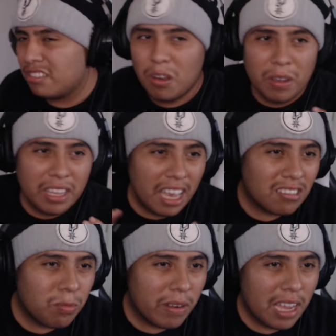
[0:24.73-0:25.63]
So
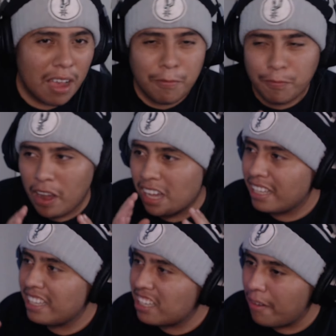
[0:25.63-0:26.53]
yes, we have
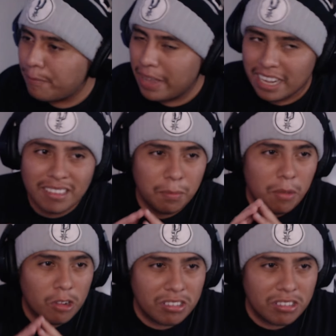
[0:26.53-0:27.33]
finally got back the most